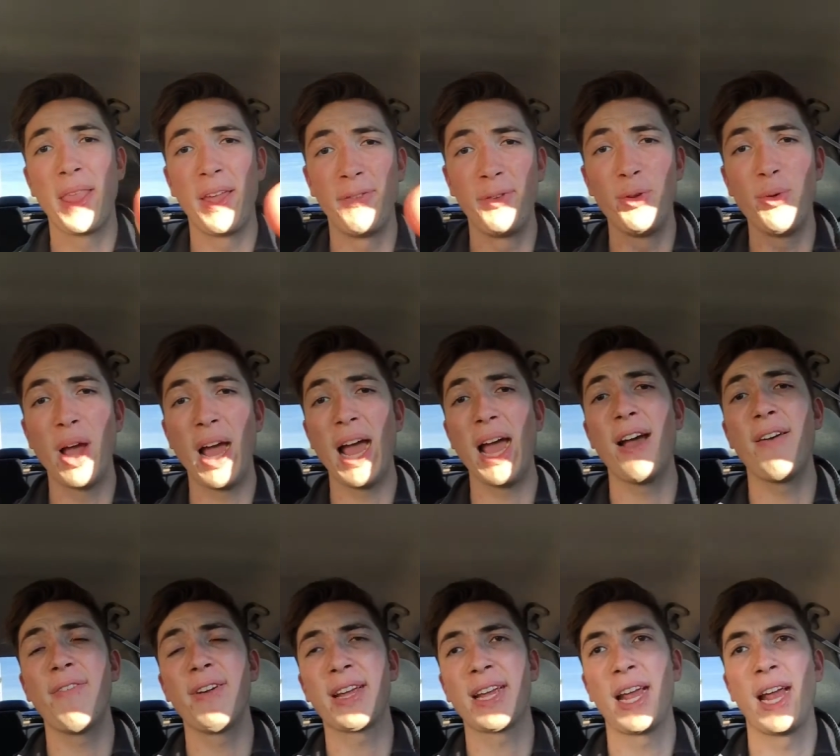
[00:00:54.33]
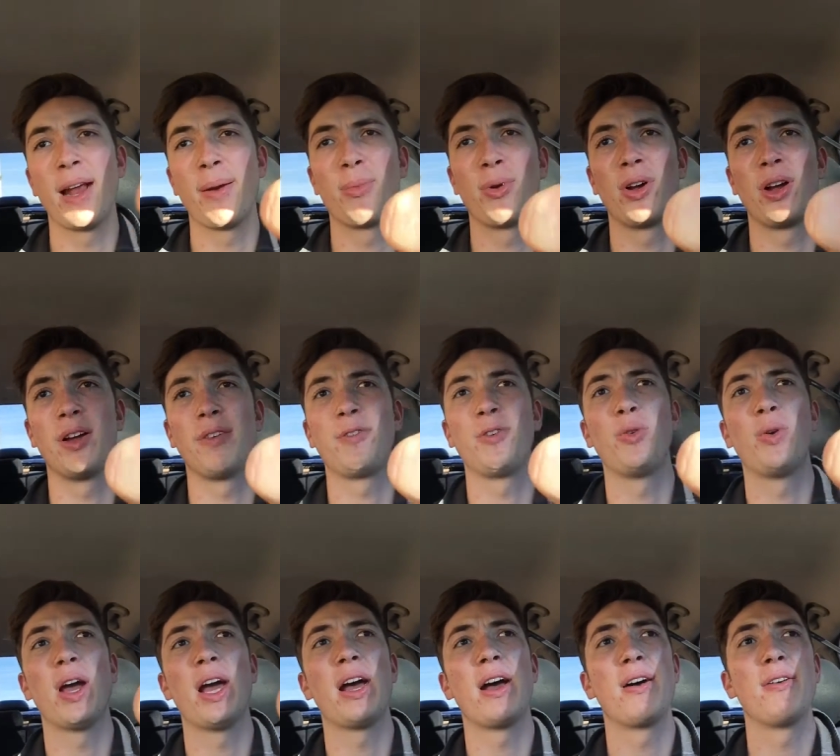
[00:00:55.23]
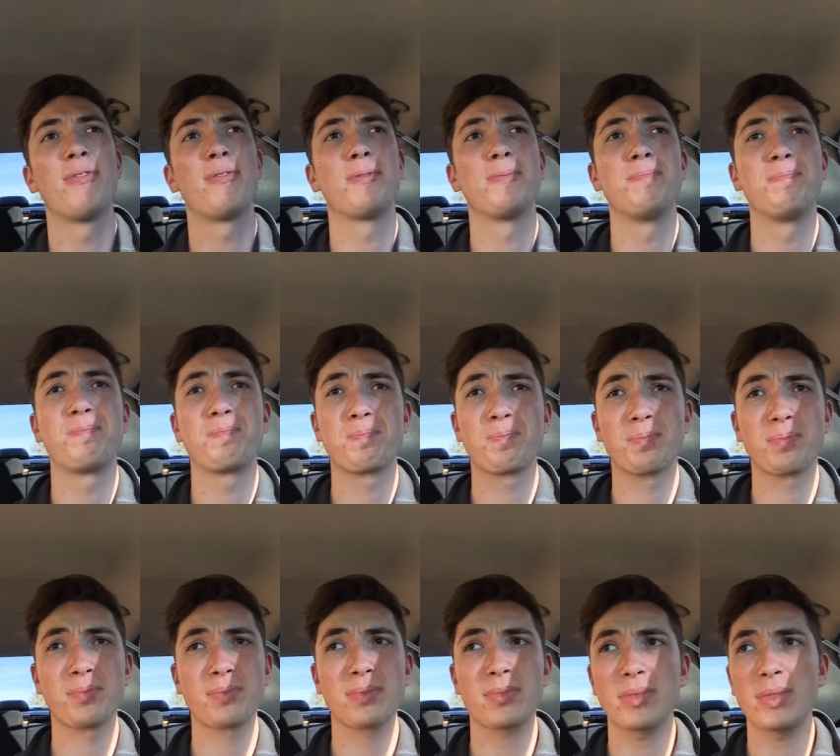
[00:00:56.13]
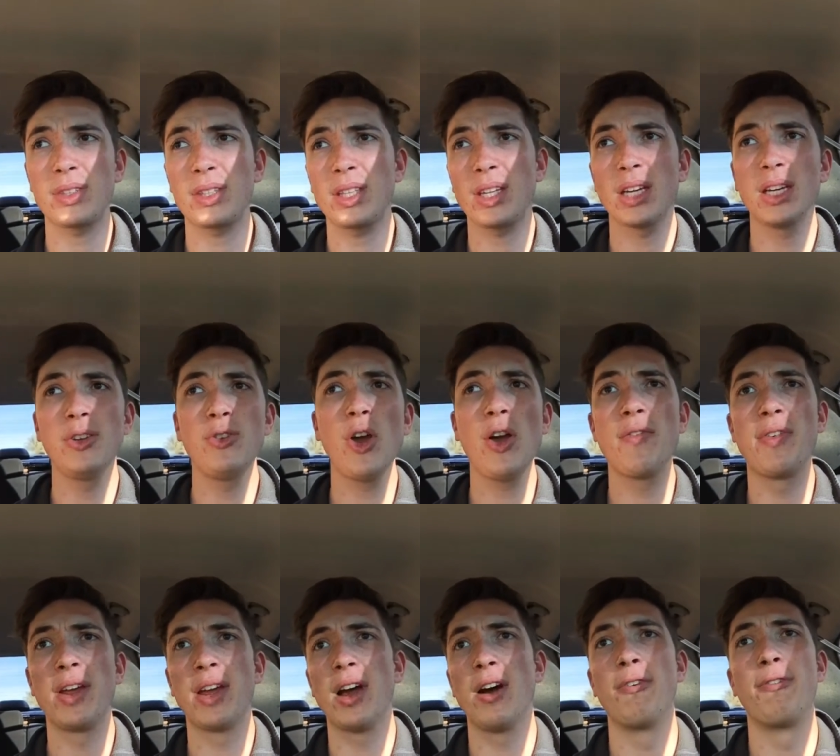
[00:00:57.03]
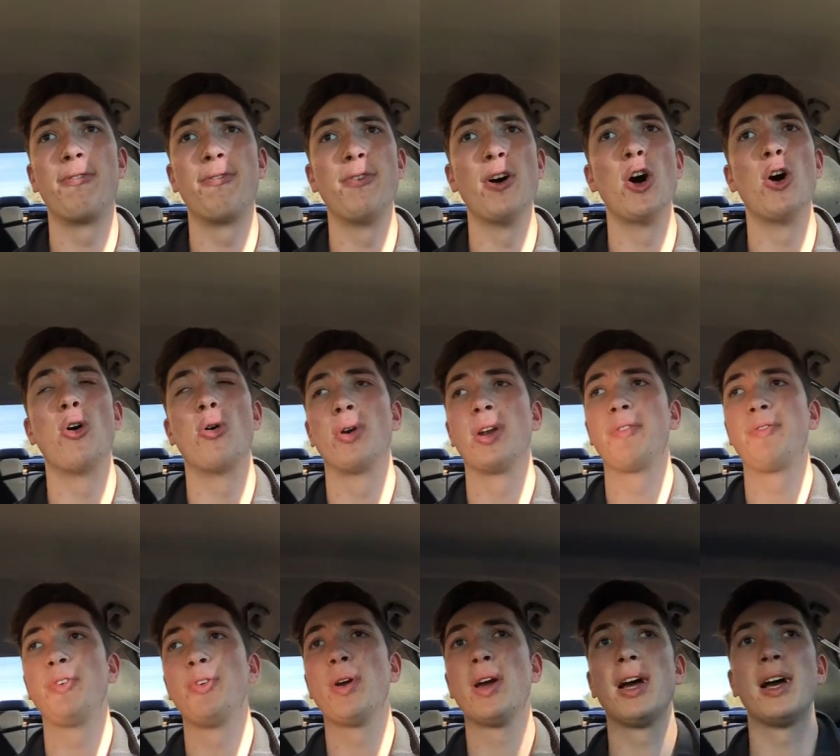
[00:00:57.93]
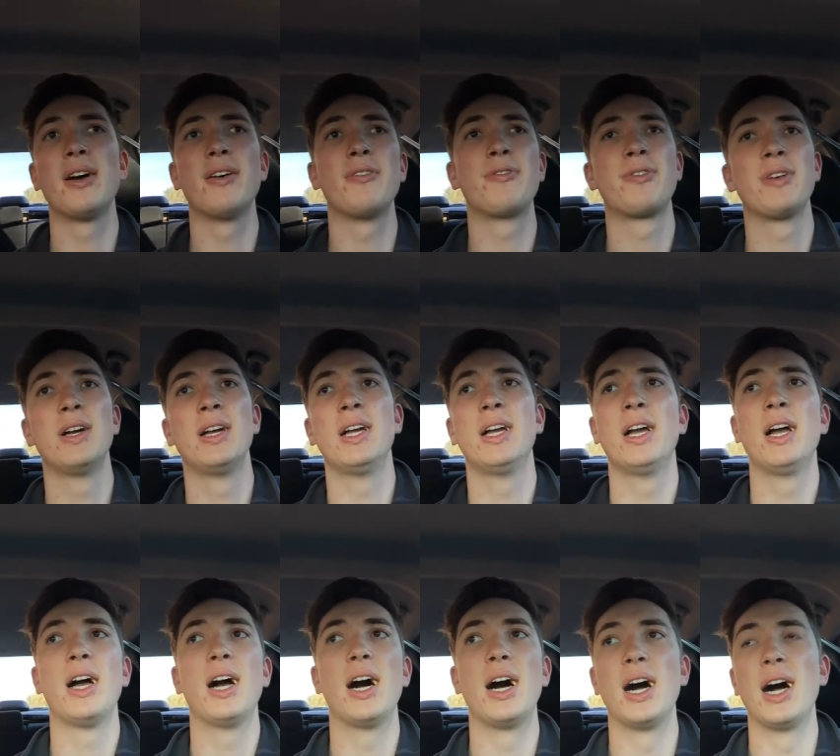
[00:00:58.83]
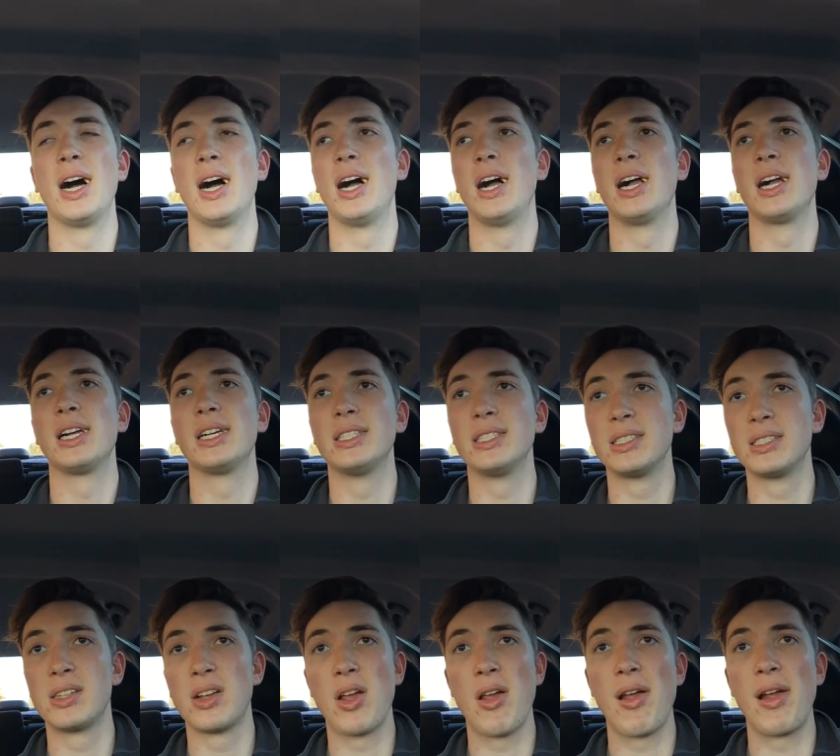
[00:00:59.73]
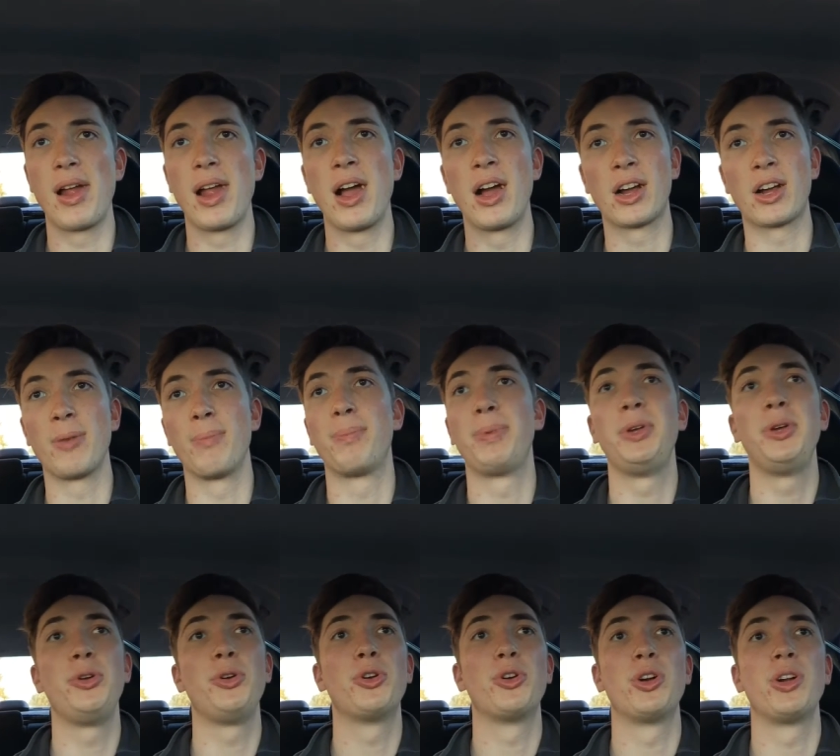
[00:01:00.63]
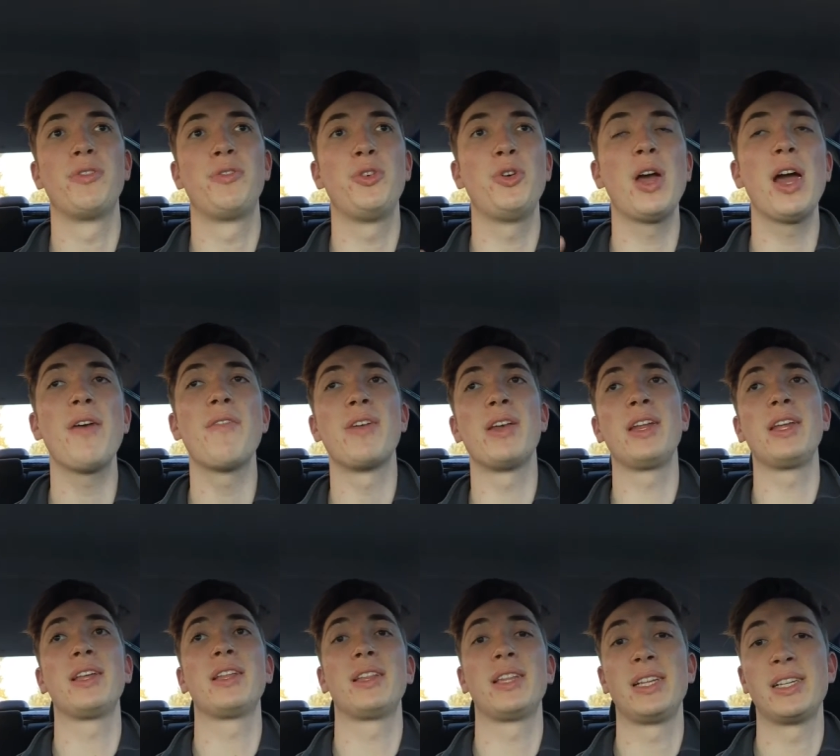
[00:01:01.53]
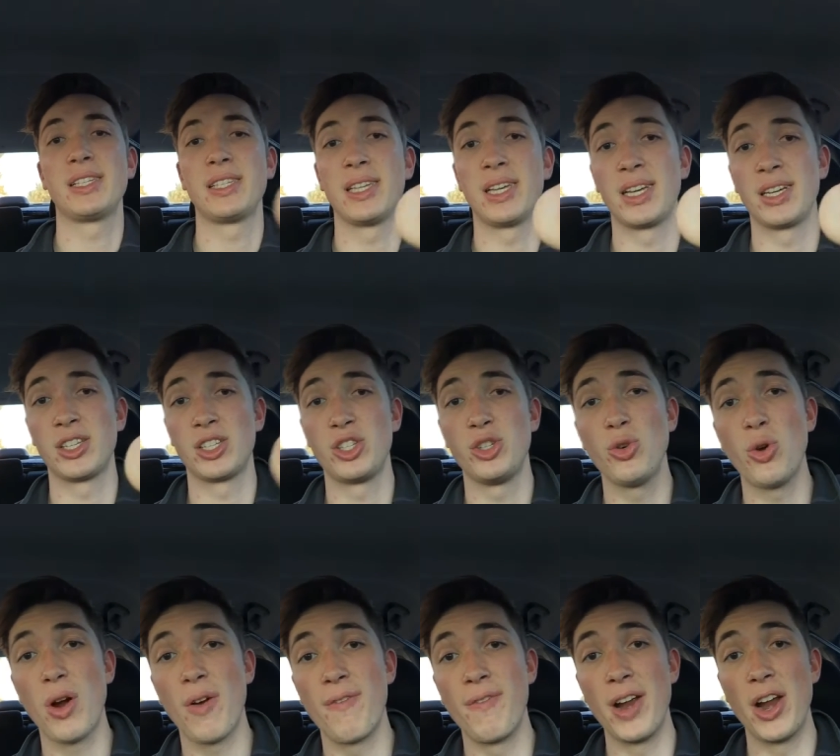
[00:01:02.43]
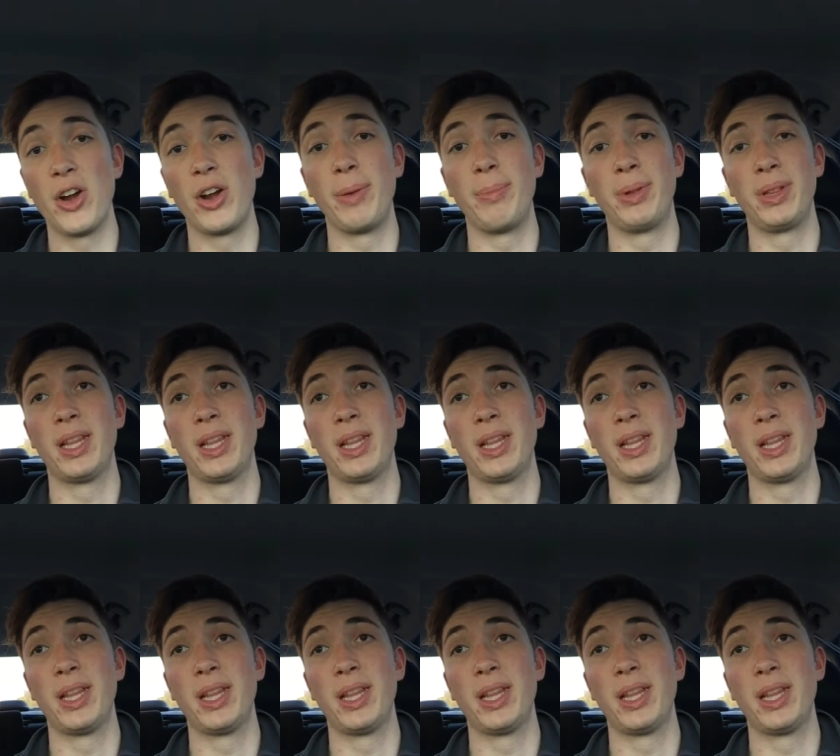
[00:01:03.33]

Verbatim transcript: If you have a camera, if you have if you have a phone, if you have uh, a computer, if you have any of these things, you are very